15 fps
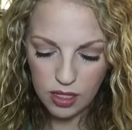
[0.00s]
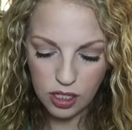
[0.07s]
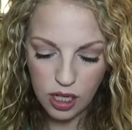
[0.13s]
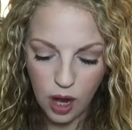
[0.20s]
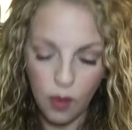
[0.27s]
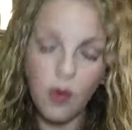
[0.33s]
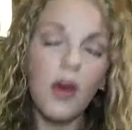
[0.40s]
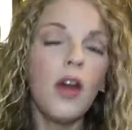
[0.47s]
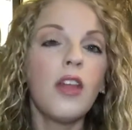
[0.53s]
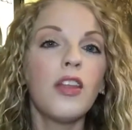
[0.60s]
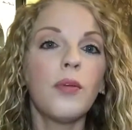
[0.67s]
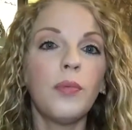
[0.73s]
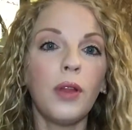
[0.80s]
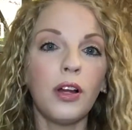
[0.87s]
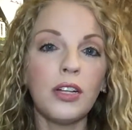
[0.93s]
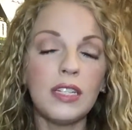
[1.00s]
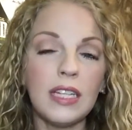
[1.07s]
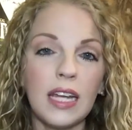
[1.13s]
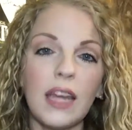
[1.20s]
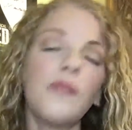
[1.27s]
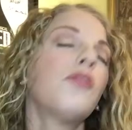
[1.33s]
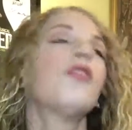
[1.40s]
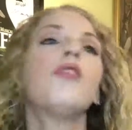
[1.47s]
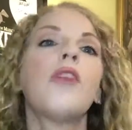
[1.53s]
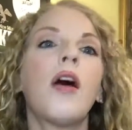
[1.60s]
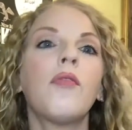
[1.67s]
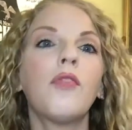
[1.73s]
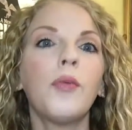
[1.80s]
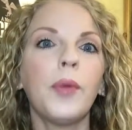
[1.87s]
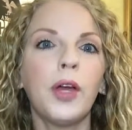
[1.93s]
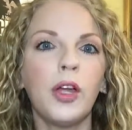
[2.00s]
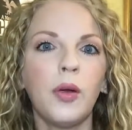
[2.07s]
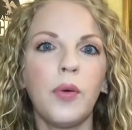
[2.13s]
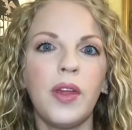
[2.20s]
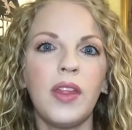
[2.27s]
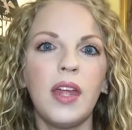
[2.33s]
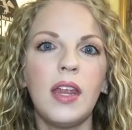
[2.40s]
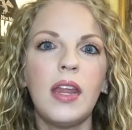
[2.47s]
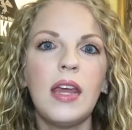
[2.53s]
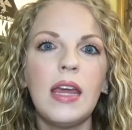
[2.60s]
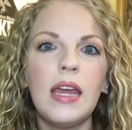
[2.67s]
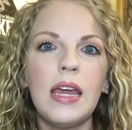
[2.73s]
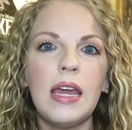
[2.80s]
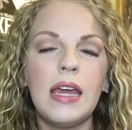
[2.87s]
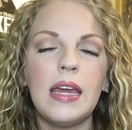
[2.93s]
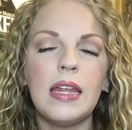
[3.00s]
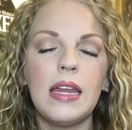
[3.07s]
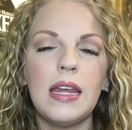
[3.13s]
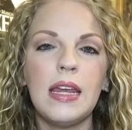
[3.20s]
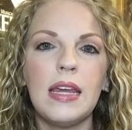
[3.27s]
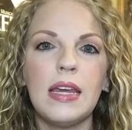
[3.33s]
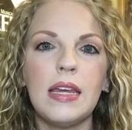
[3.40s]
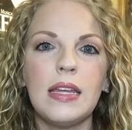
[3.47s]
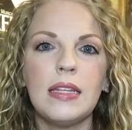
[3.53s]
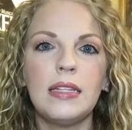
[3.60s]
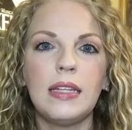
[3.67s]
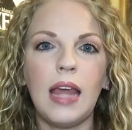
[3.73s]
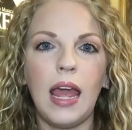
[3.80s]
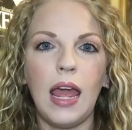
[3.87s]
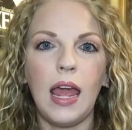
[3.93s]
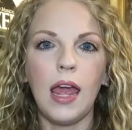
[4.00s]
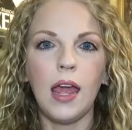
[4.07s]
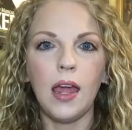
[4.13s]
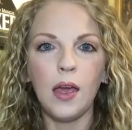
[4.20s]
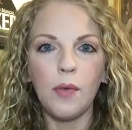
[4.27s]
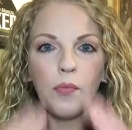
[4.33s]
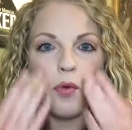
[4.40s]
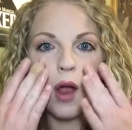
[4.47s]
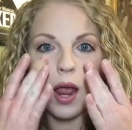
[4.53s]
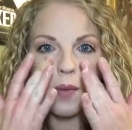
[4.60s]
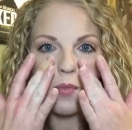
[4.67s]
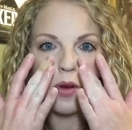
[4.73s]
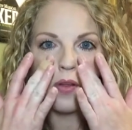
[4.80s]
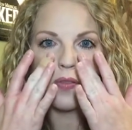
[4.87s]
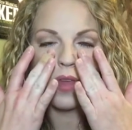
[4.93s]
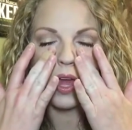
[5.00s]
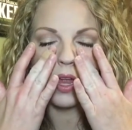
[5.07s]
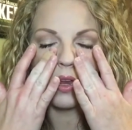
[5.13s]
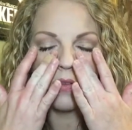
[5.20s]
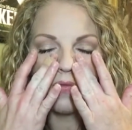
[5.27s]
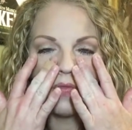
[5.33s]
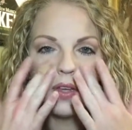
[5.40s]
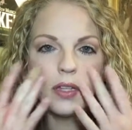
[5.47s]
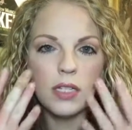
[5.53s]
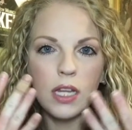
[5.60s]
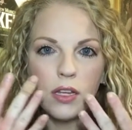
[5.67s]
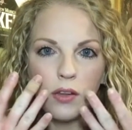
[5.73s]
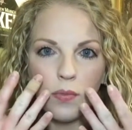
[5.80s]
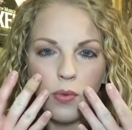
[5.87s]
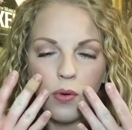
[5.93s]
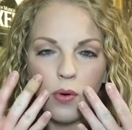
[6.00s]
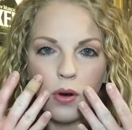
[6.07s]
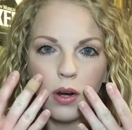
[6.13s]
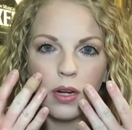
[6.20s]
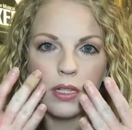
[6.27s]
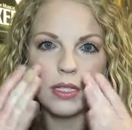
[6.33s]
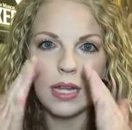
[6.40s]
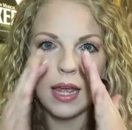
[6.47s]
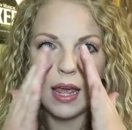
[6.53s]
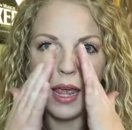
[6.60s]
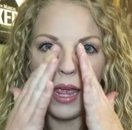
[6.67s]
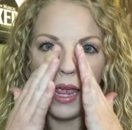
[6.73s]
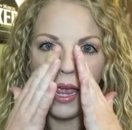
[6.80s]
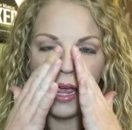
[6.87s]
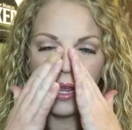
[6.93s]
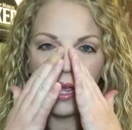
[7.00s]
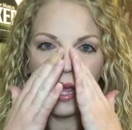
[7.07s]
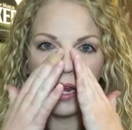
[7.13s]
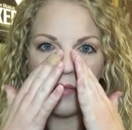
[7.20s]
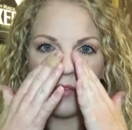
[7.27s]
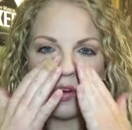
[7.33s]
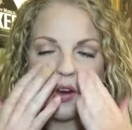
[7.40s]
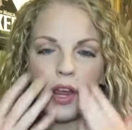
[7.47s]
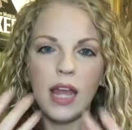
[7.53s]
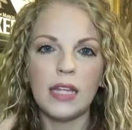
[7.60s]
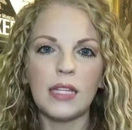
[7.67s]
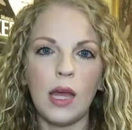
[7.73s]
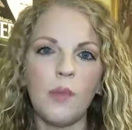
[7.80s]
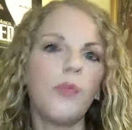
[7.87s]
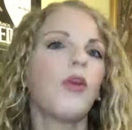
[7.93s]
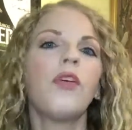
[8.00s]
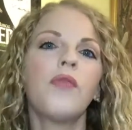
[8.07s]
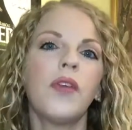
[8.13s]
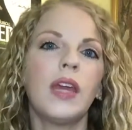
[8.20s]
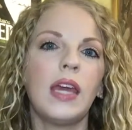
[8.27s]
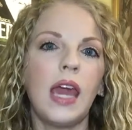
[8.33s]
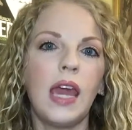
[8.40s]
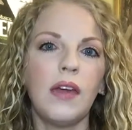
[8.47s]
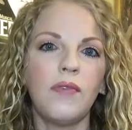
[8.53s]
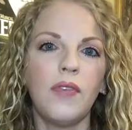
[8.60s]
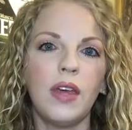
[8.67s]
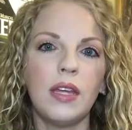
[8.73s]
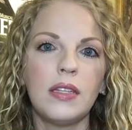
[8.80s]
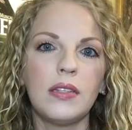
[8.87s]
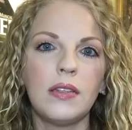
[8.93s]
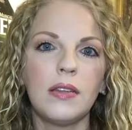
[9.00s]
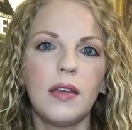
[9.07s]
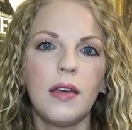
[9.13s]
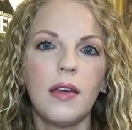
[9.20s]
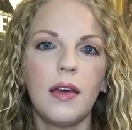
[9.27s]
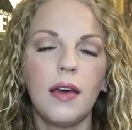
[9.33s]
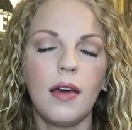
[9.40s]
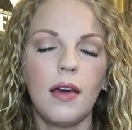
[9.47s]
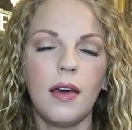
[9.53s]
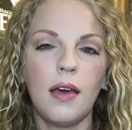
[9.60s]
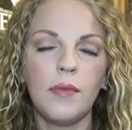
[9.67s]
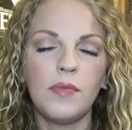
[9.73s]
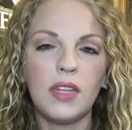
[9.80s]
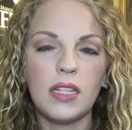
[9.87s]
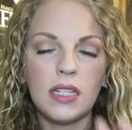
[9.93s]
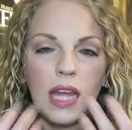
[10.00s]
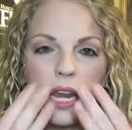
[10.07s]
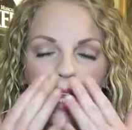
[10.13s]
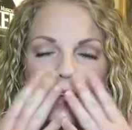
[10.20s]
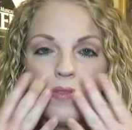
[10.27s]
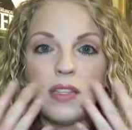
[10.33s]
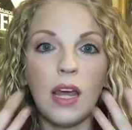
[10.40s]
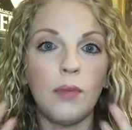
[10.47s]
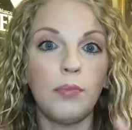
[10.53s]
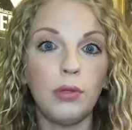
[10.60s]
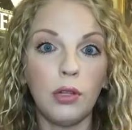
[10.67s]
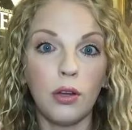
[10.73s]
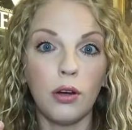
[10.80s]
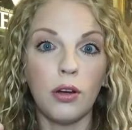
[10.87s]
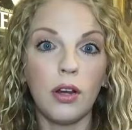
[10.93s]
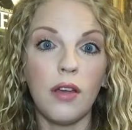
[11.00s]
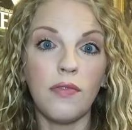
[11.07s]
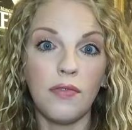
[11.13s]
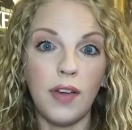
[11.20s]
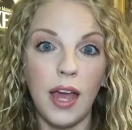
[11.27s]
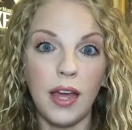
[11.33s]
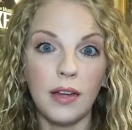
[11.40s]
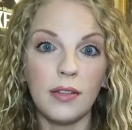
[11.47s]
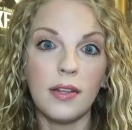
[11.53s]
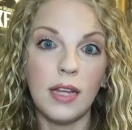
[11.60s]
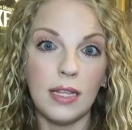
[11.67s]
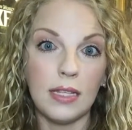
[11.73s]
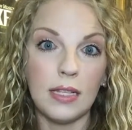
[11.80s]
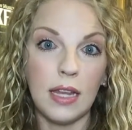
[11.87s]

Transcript: So the Blur Stick, if you're not familiar with it, it is a primer that fills in the pores and kind of creates that perfect canvas. Just kind of gives that blurred effect, hence